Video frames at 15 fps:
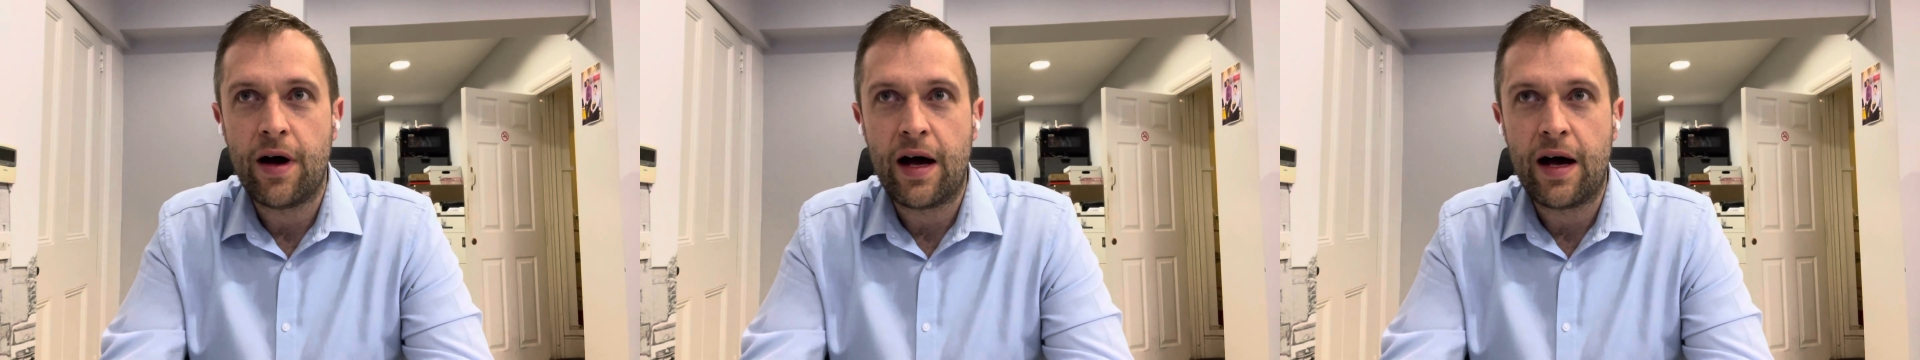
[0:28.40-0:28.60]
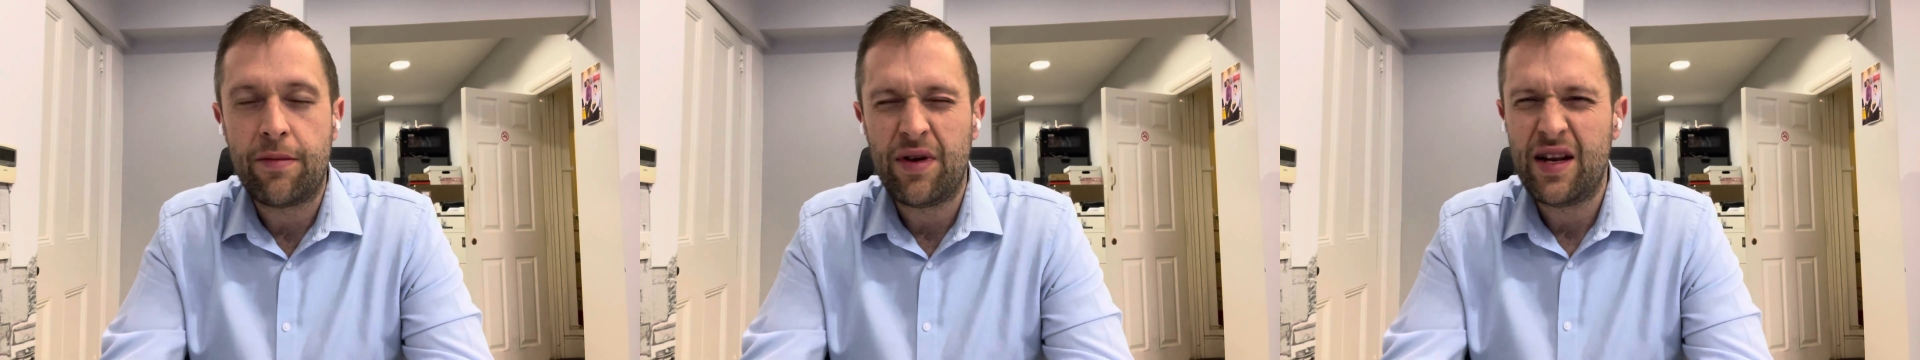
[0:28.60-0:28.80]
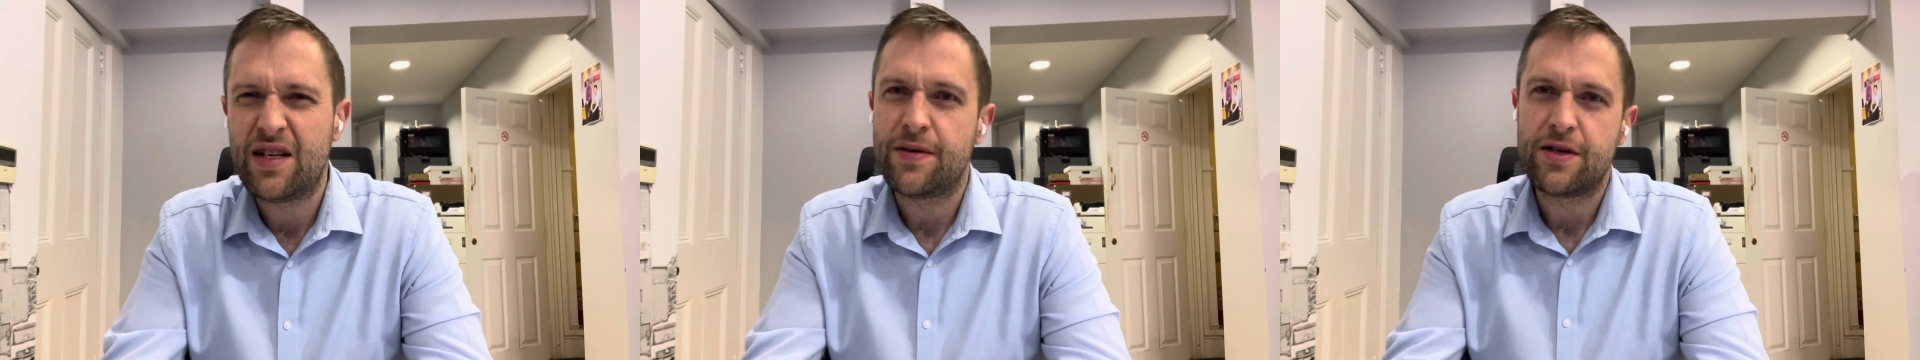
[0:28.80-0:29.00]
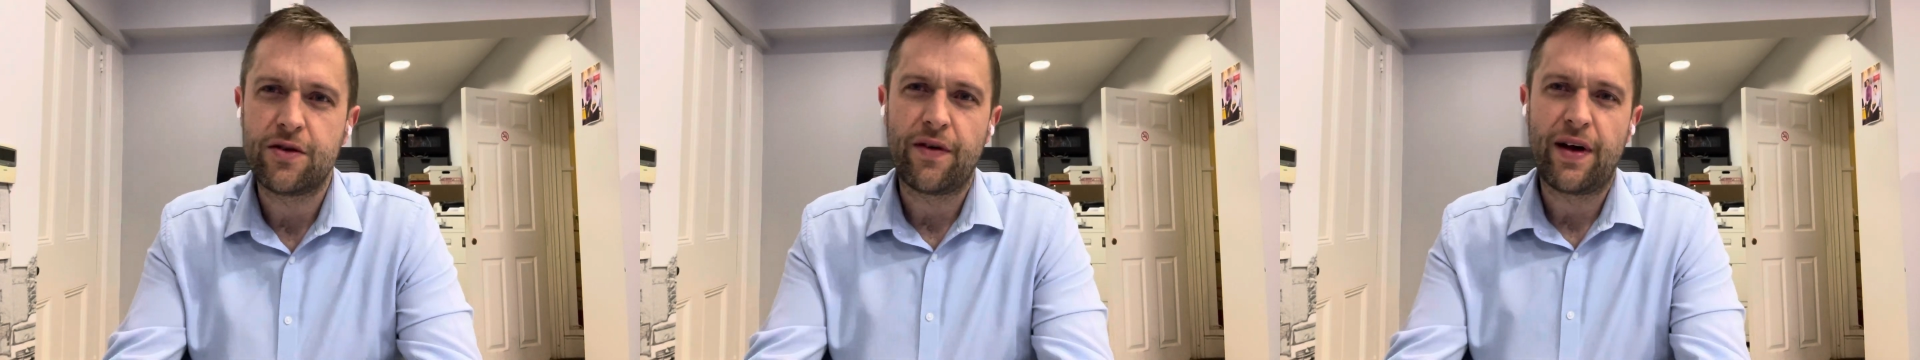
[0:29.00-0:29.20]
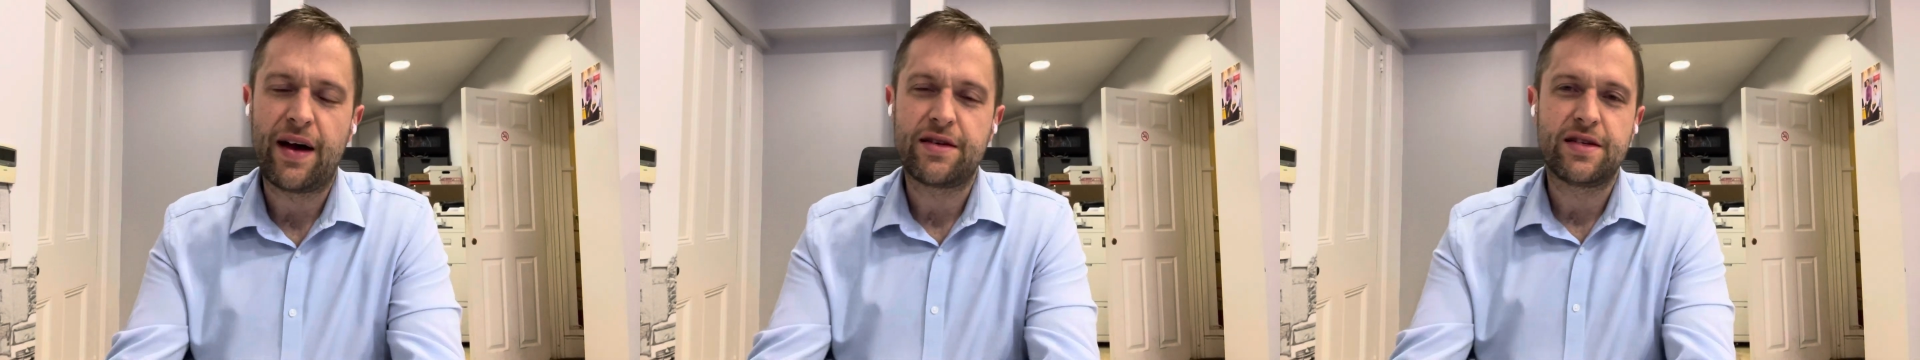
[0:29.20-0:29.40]
you need to make sure
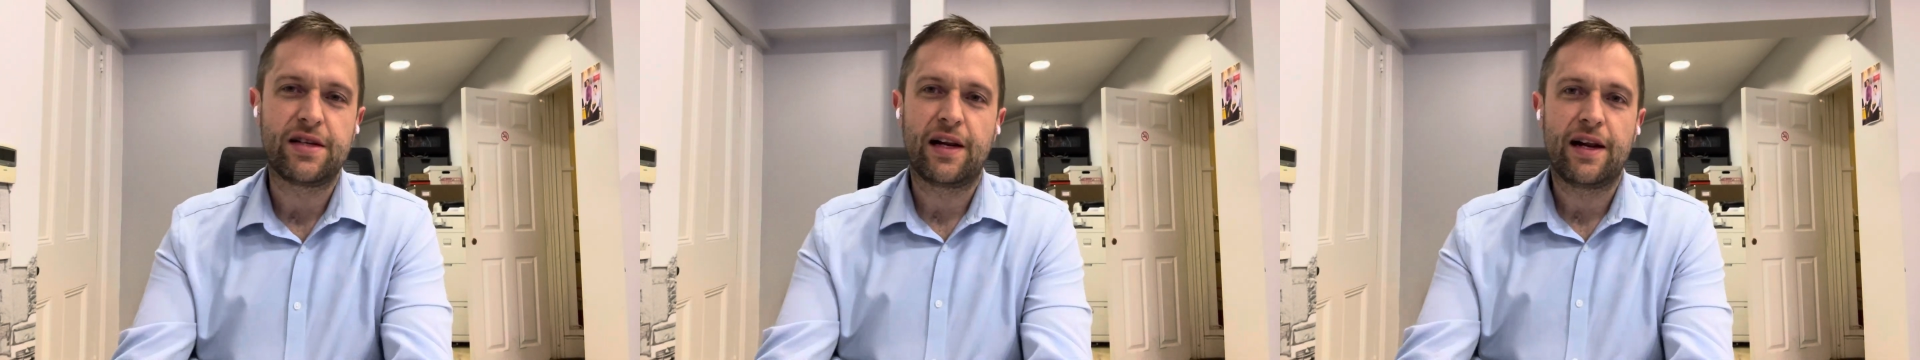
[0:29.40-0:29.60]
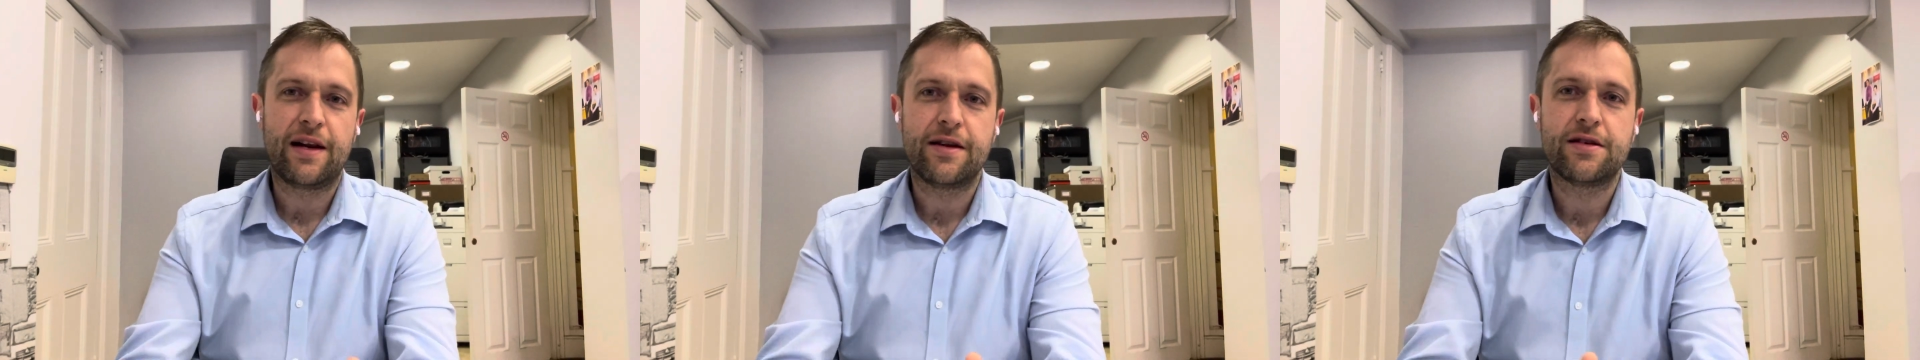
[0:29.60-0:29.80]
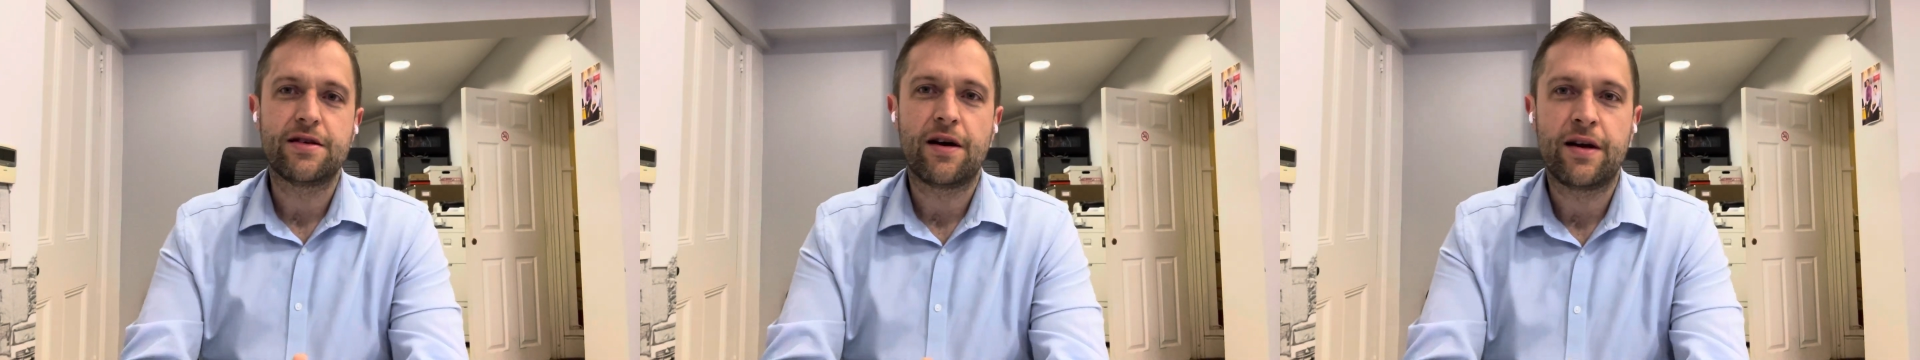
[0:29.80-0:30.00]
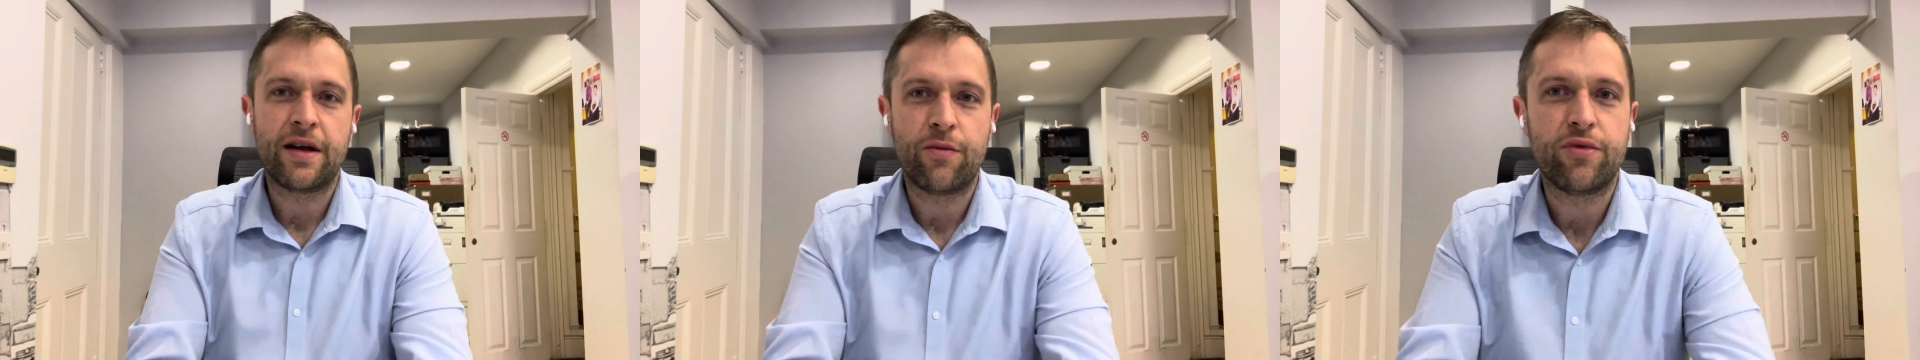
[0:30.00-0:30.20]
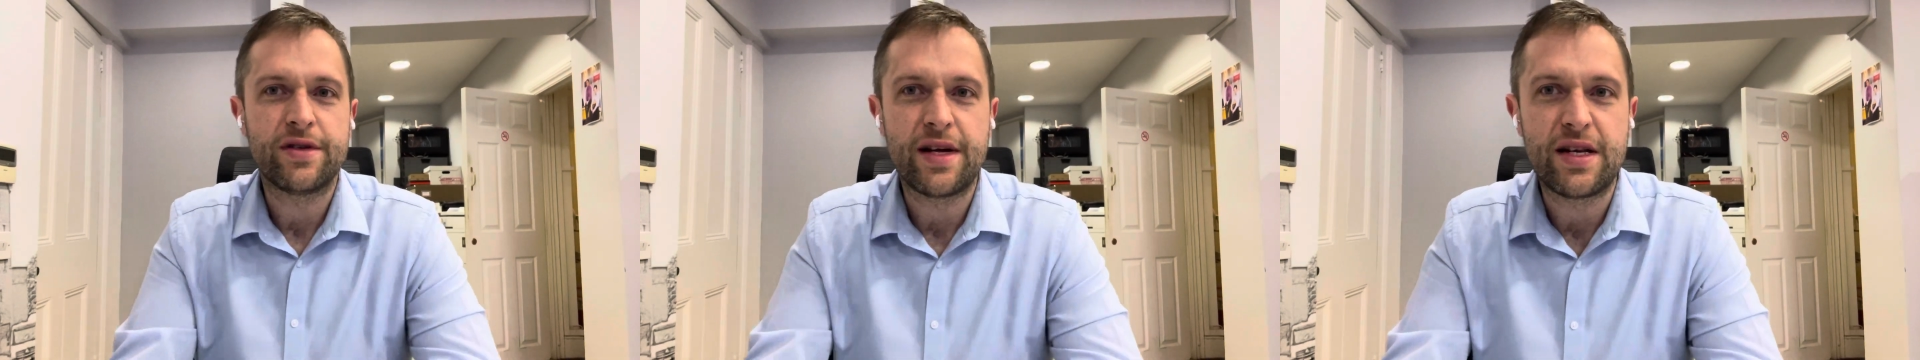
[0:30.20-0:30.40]
the house is clean and tidy
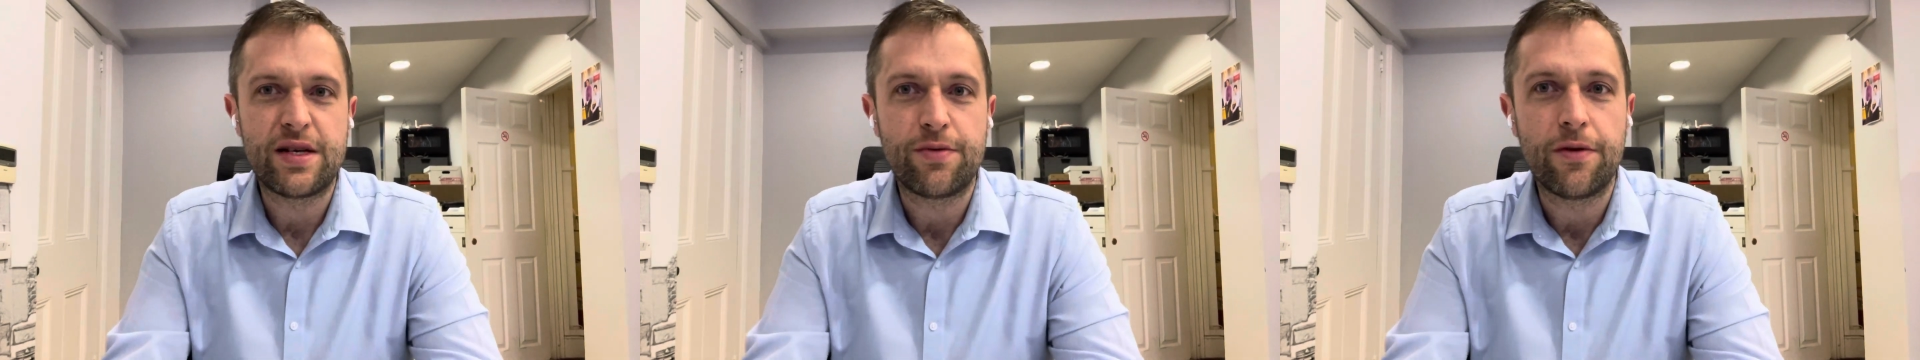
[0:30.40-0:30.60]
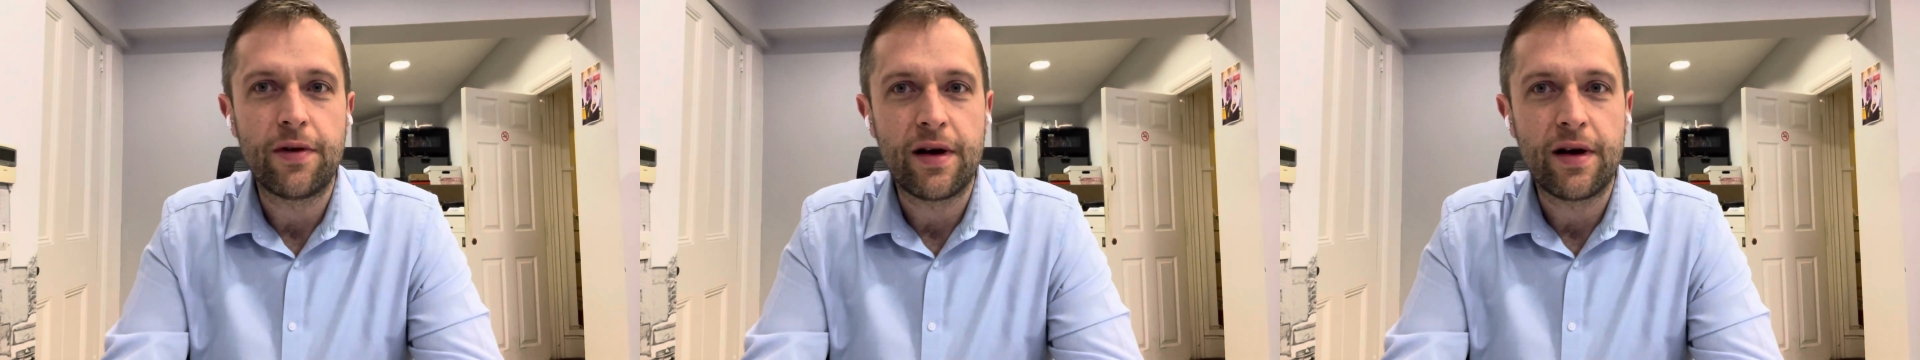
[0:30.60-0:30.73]
and presentable.